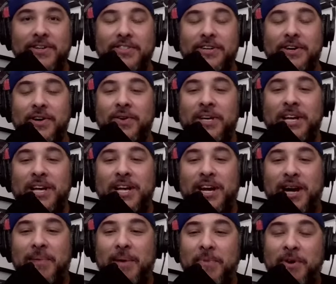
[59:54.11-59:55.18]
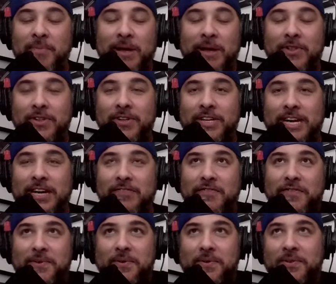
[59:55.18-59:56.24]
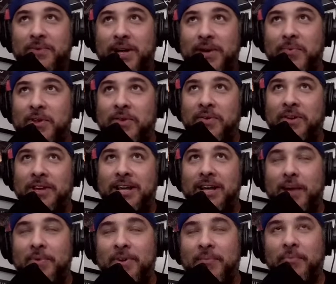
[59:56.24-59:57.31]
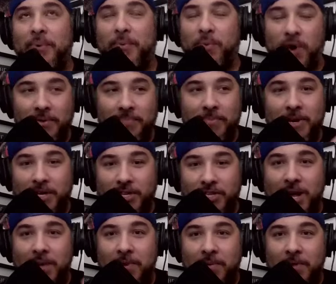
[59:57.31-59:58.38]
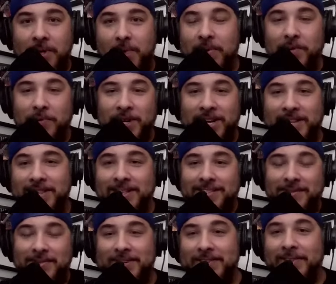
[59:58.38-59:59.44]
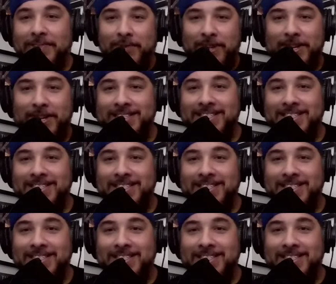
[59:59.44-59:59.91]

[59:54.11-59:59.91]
So I'm gonna be on the lookout for like when I'm gonna bug Jamie, be like, when are we getting this release